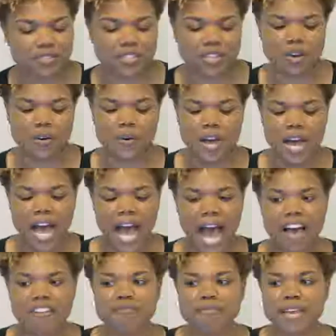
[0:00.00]
So
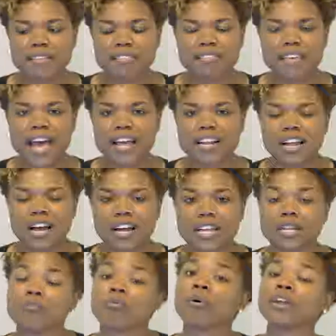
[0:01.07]
I've made that
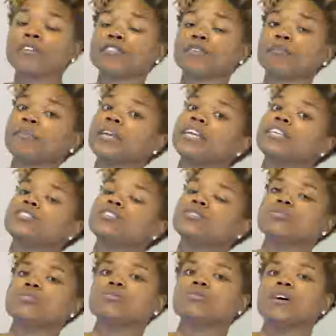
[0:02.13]
an a point for me
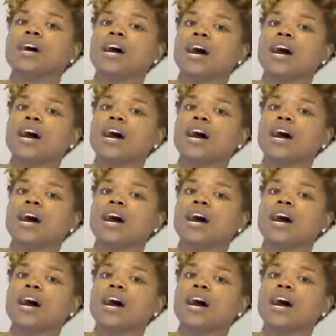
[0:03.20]
to